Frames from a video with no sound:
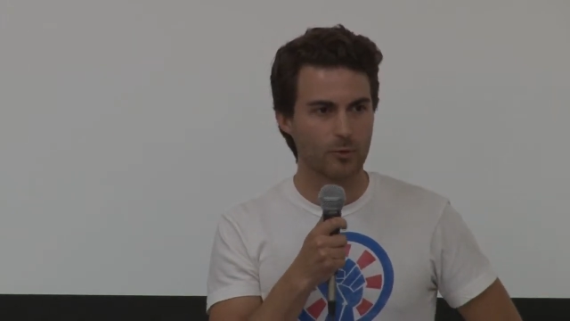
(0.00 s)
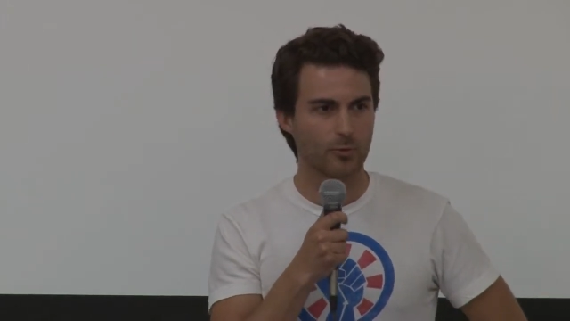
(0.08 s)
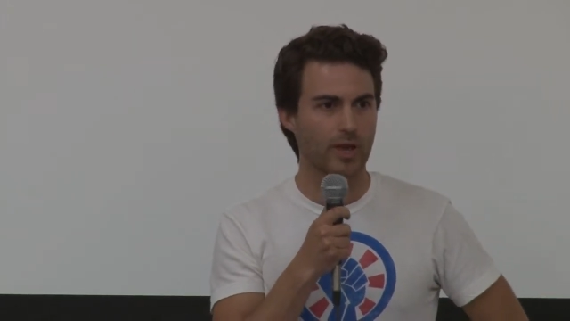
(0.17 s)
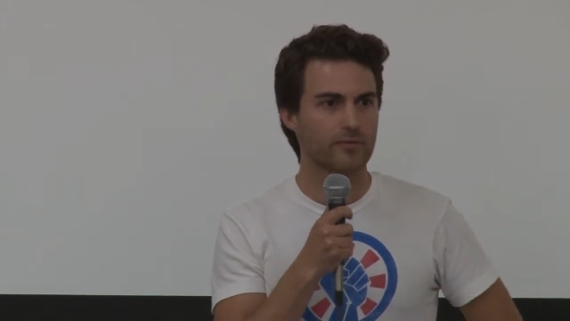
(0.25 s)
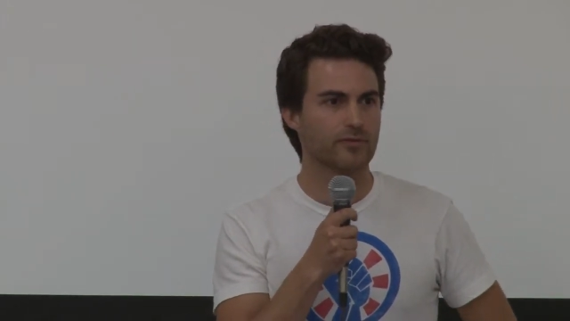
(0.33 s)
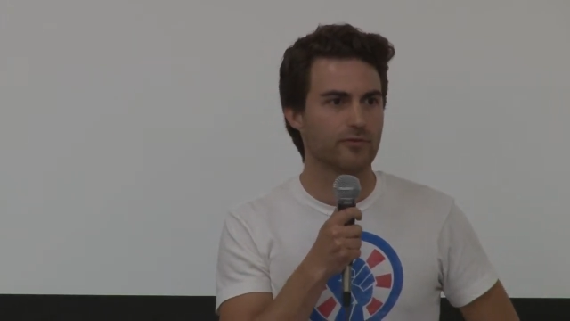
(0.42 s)
We
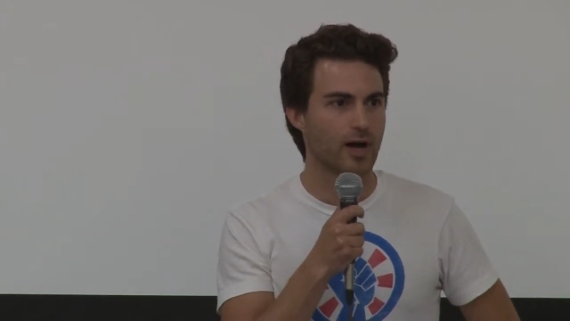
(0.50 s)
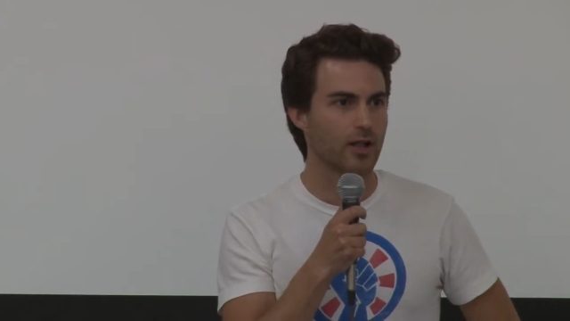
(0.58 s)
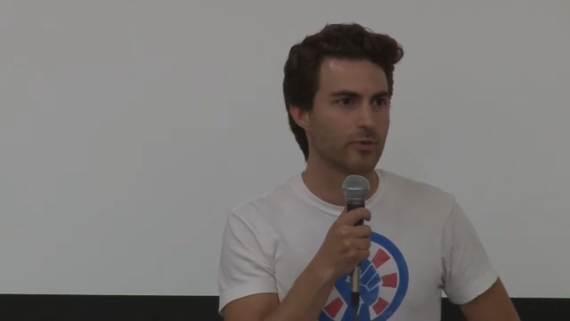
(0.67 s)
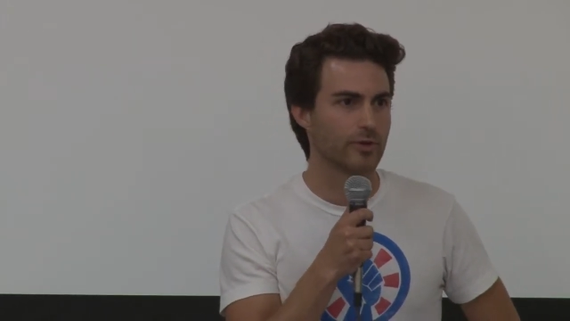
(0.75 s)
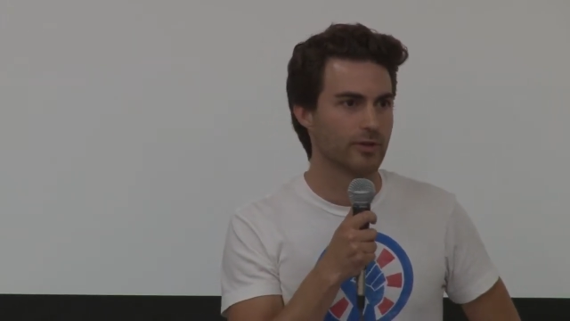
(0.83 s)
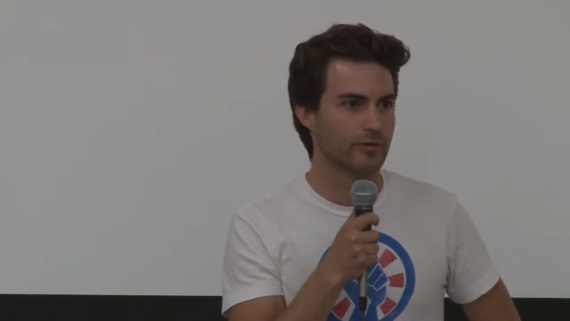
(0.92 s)
have to
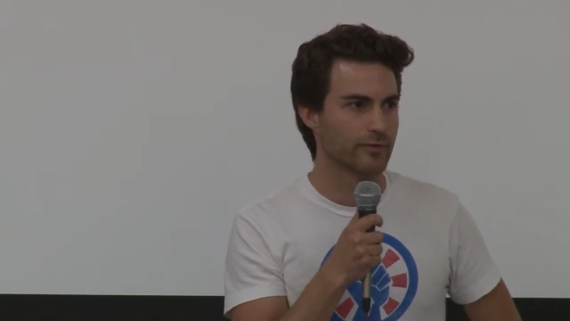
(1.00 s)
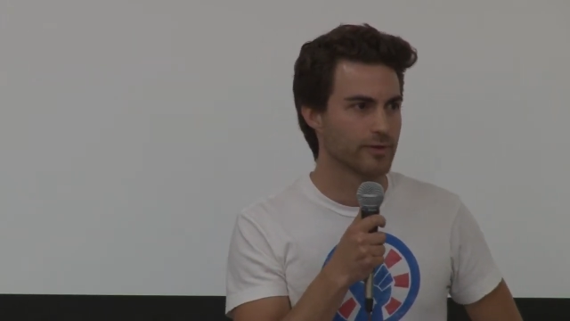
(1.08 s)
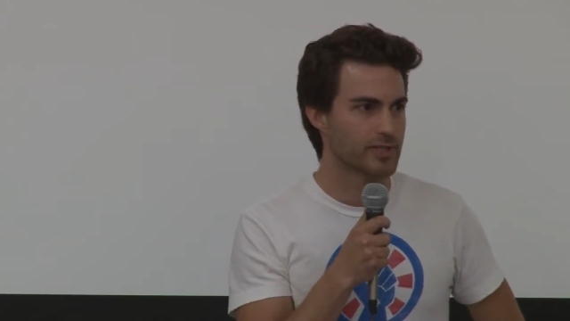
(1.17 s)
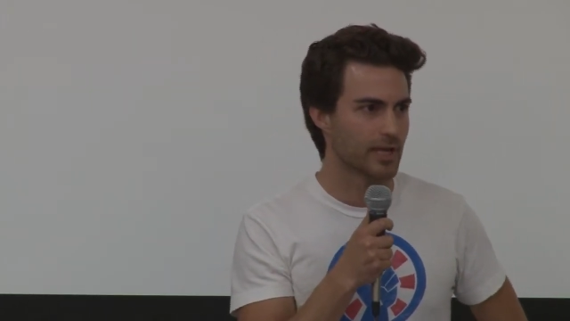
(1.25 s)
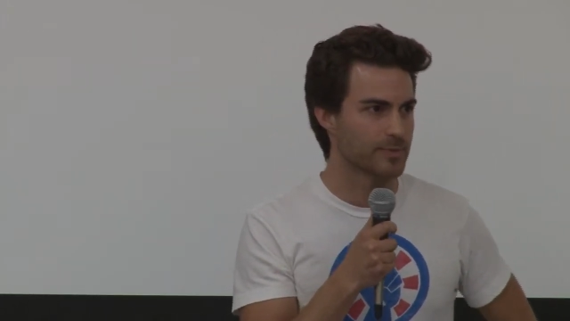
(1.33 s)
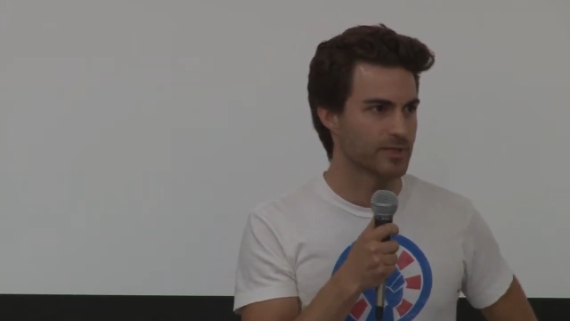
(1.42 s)
follow in their
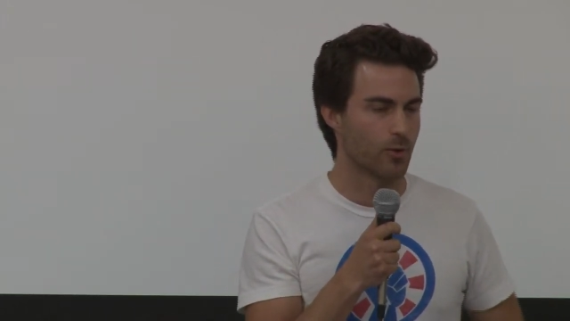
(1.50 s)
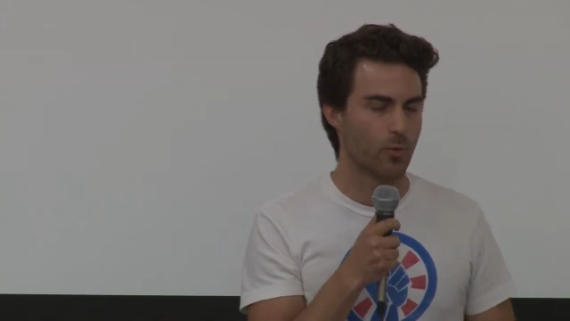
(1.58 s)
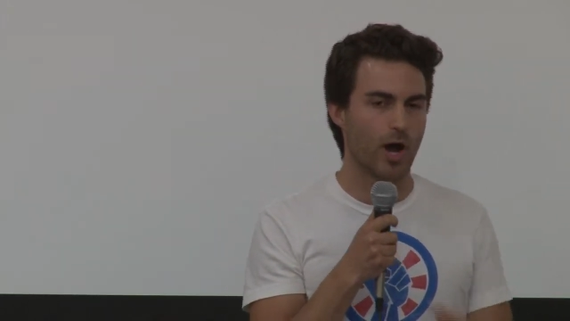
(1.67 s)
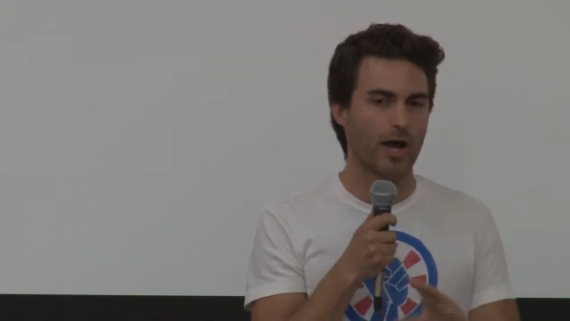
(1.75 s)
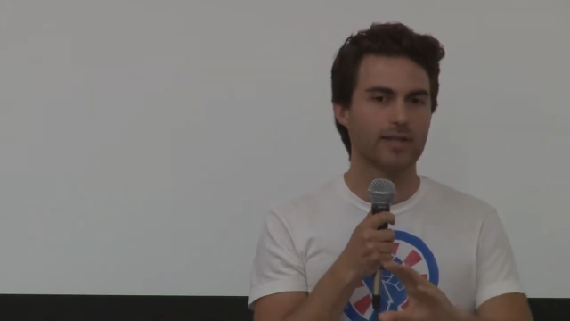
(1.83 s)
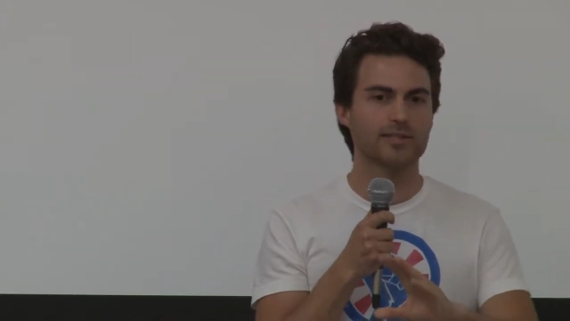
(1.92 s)
footsteps. Now,
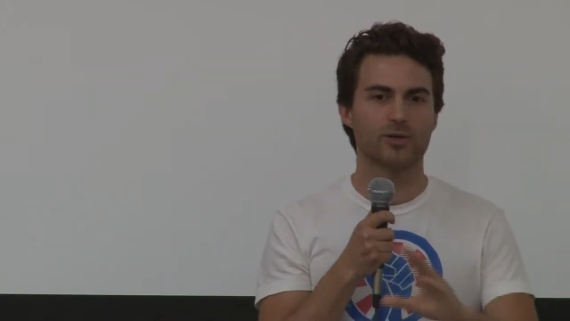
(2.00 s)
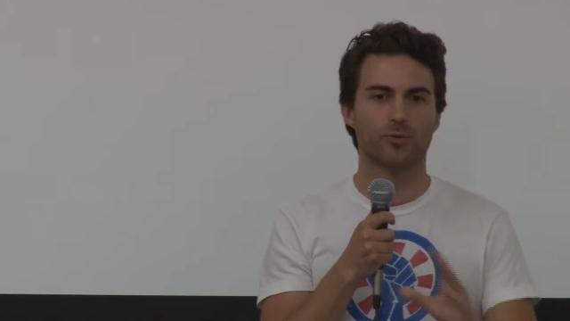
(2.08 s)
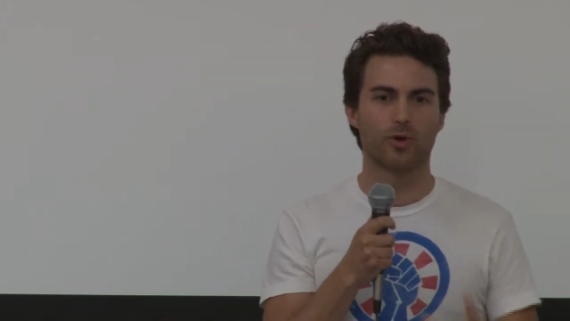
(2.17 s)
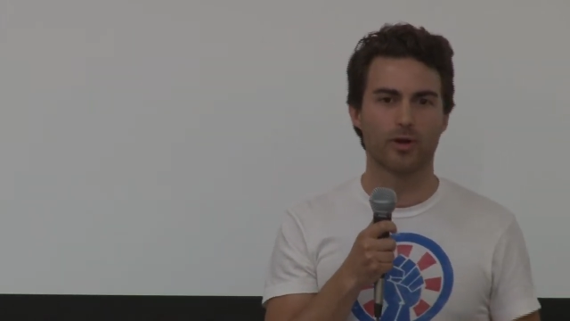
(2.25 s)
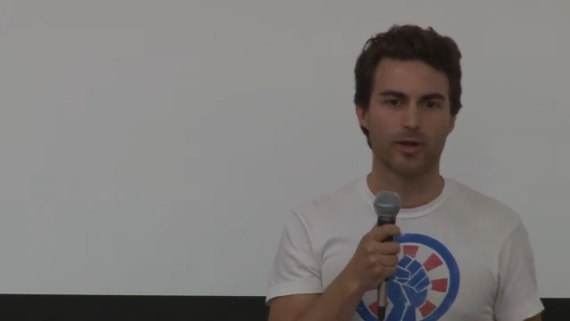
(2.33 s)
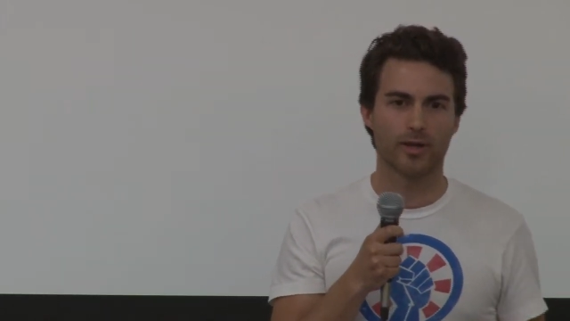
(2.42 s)
why does it
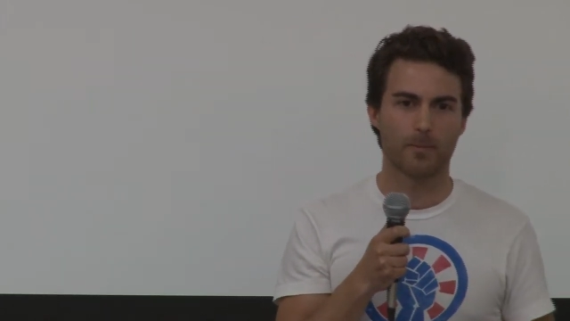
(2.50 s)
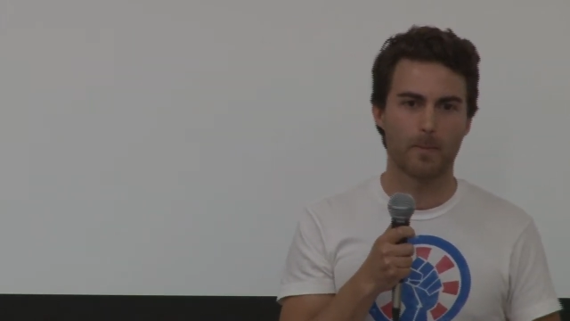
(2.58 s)
work?